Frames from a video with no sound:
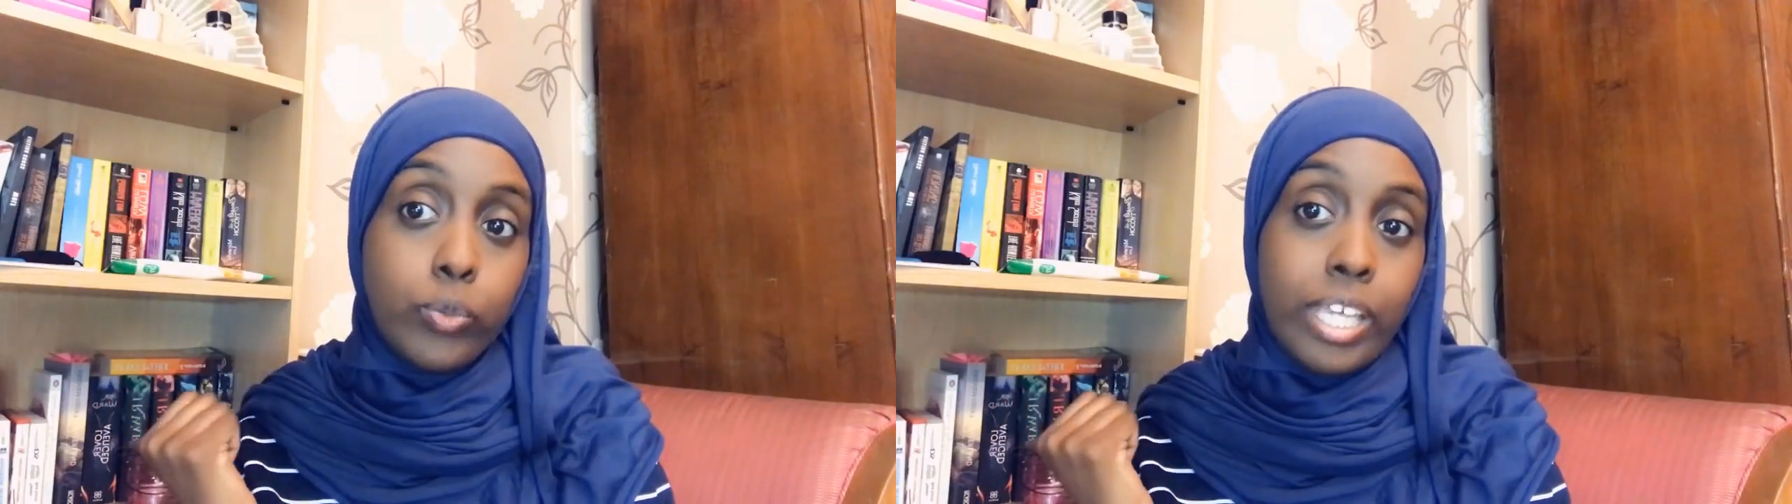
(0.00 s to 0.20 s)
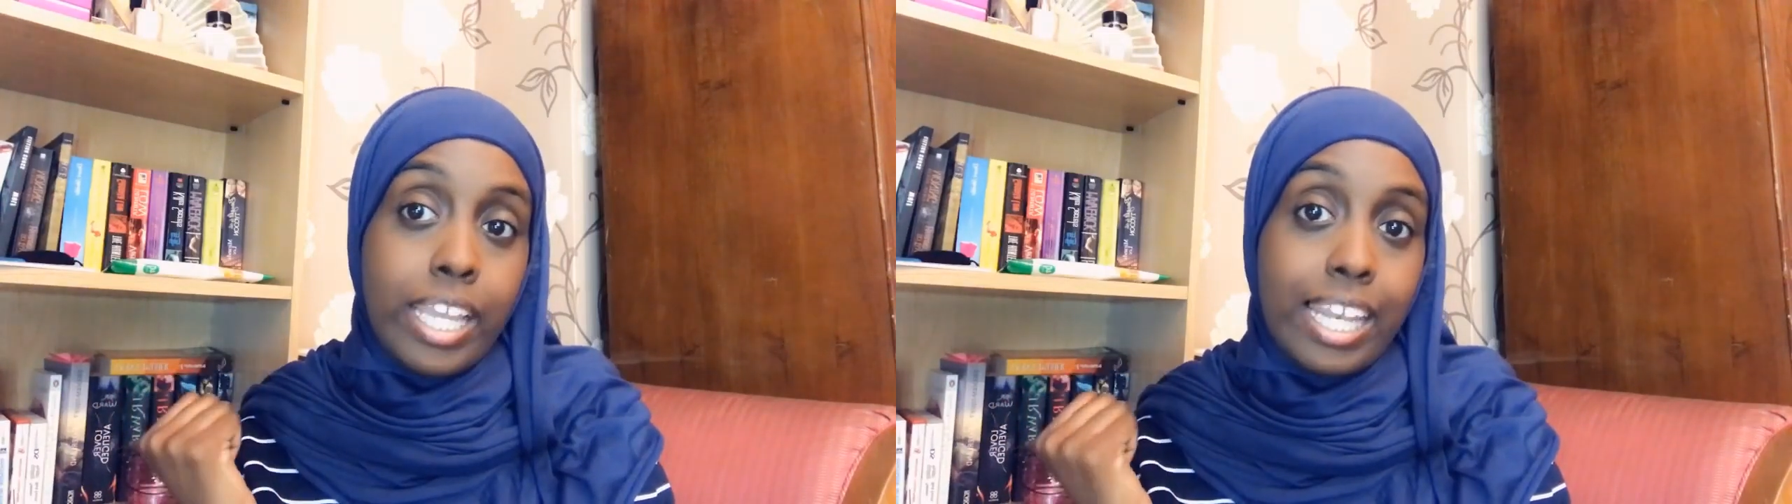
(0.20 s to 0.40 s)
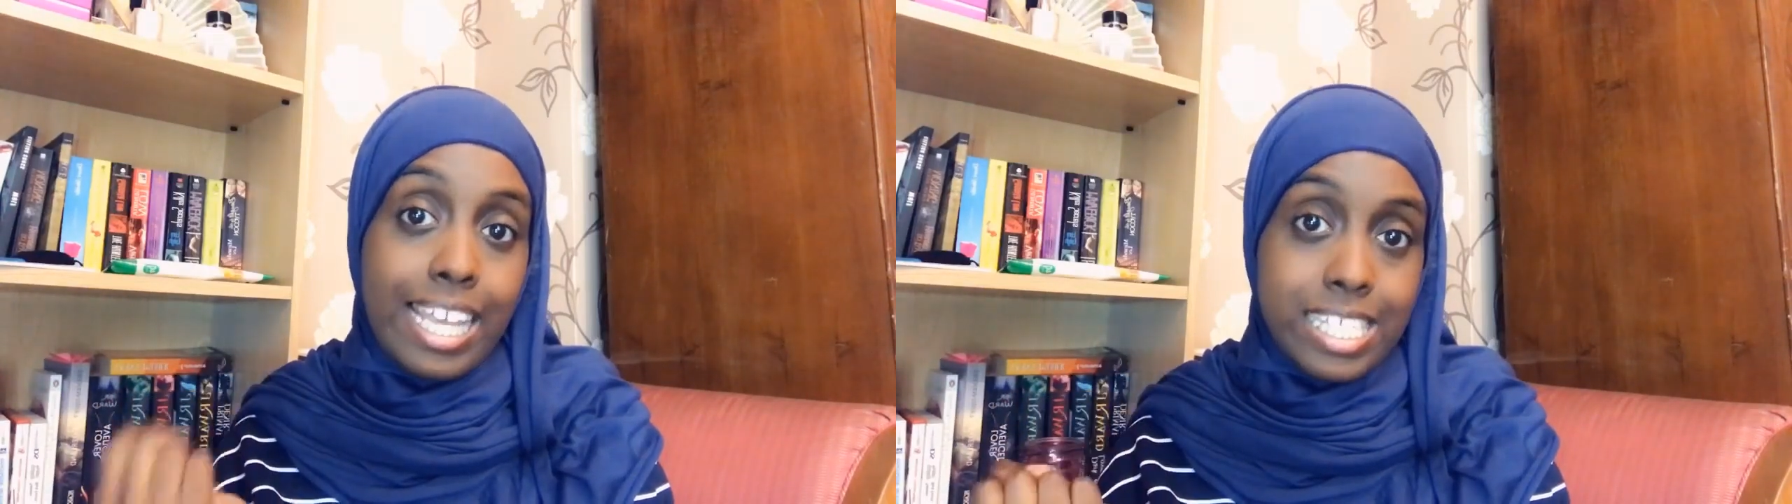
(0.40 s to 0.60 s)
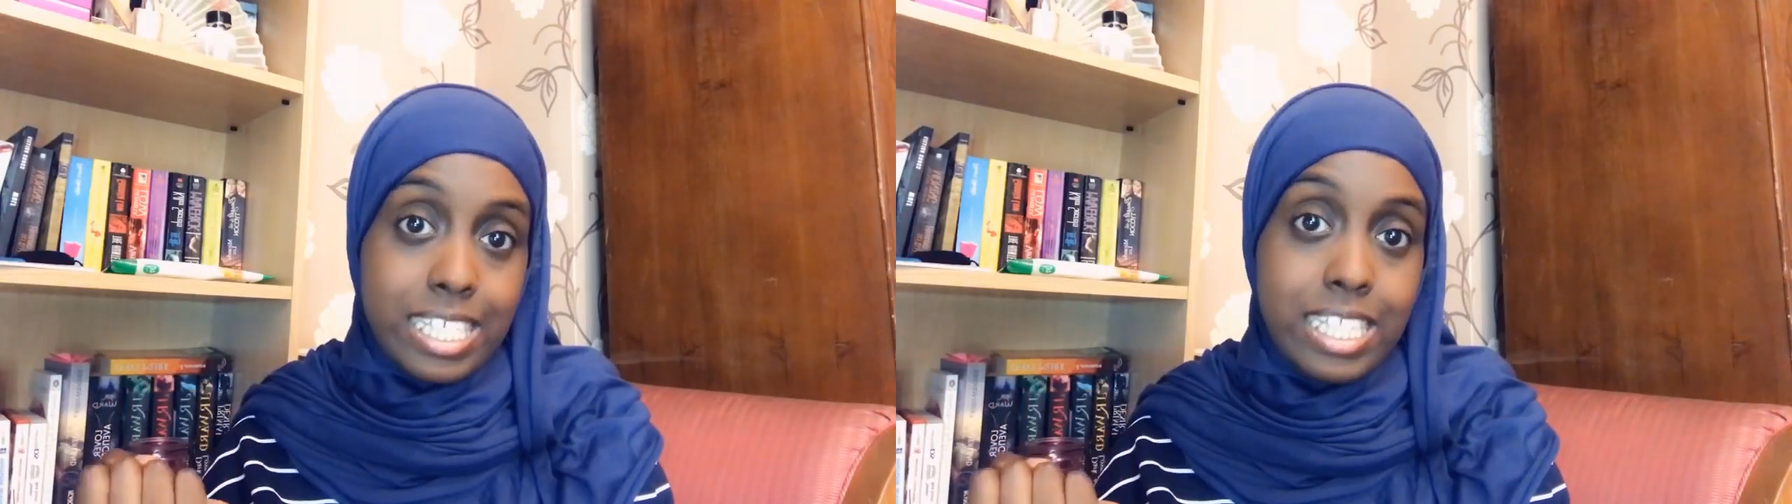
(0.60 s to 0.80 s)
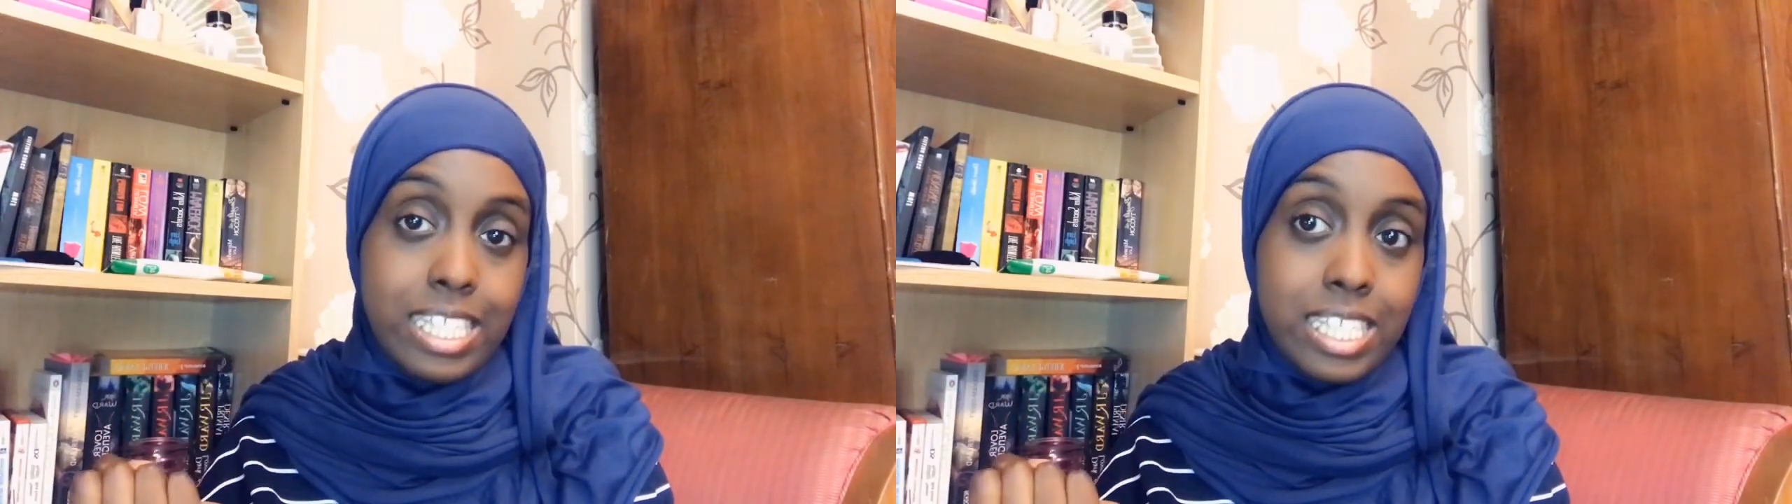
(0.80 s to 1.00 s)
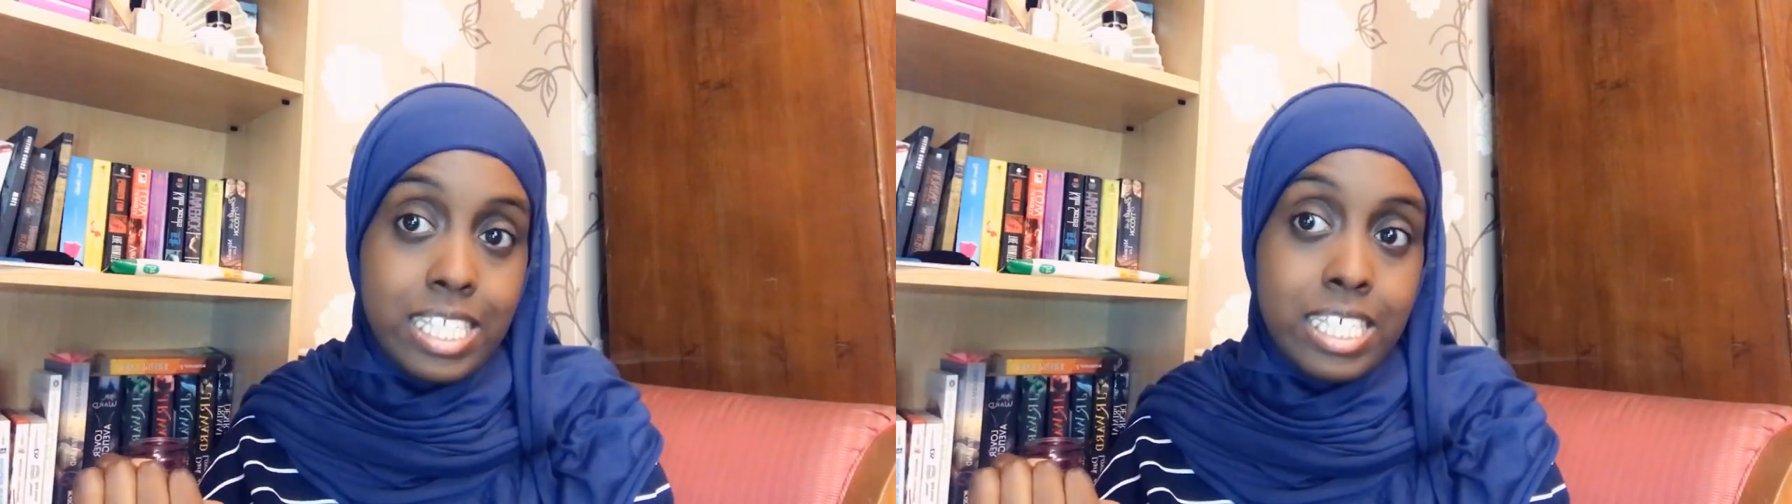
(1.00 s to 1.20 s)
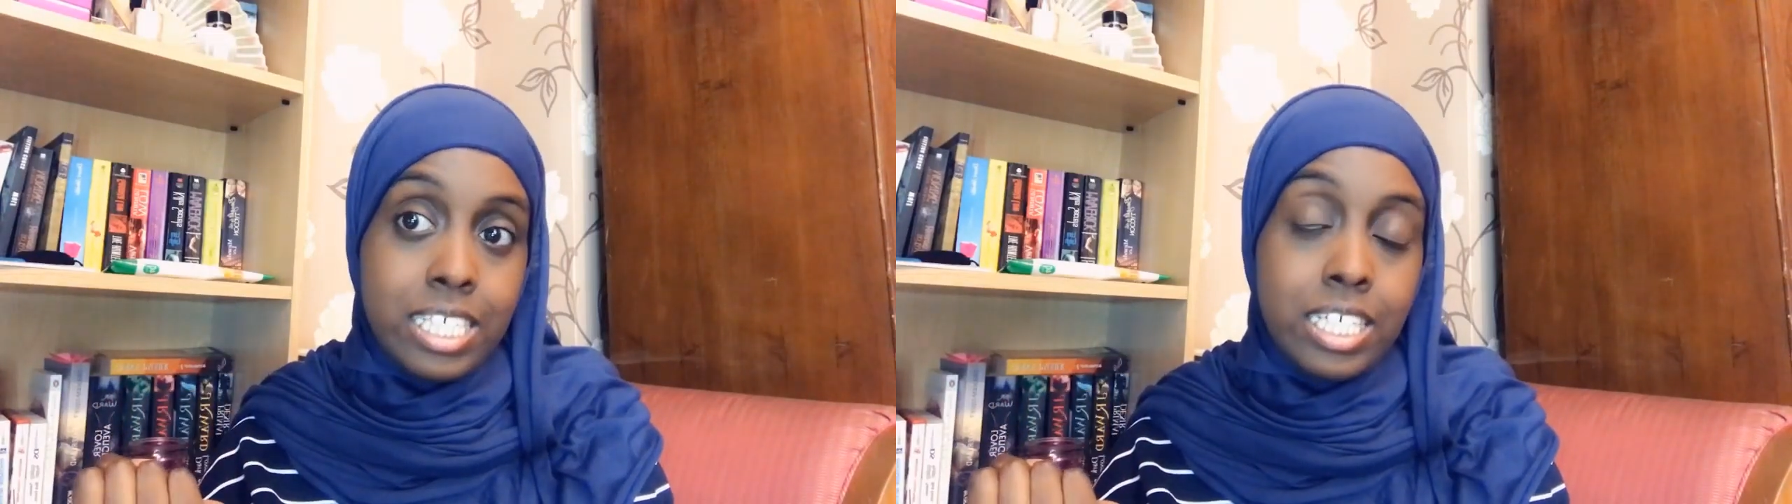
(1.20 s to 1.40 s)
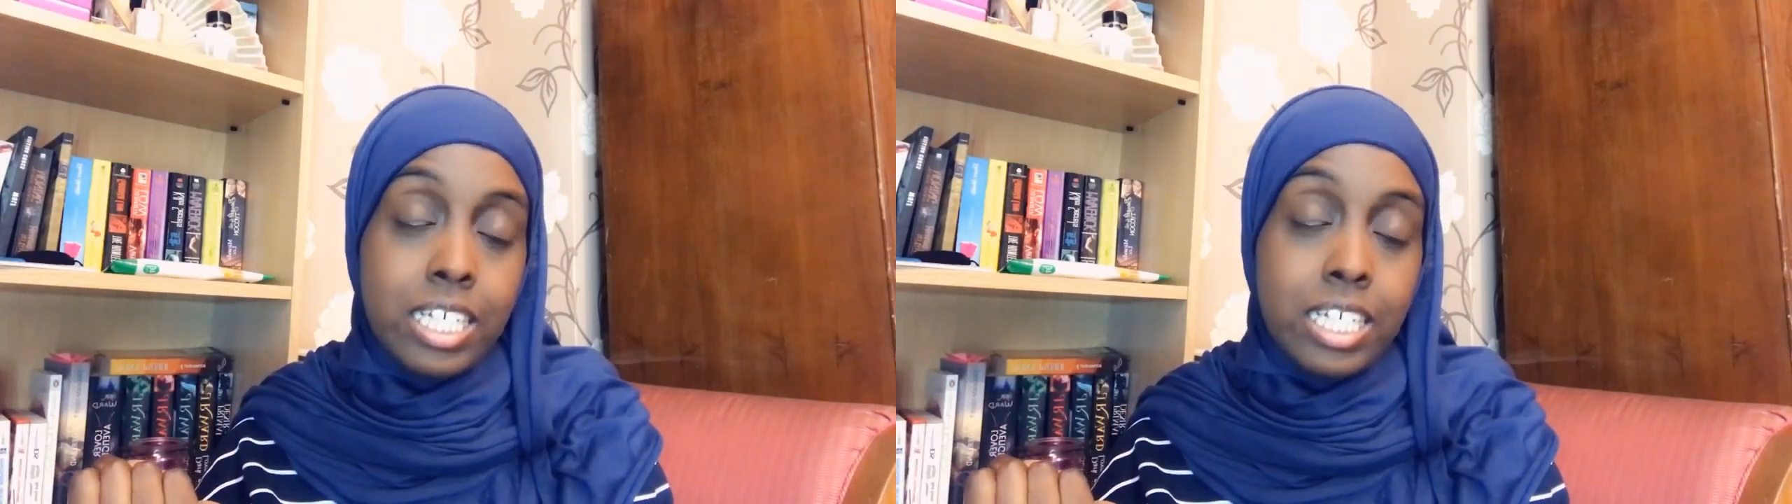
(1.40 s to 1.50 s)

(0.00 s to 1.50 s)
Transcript: UK license.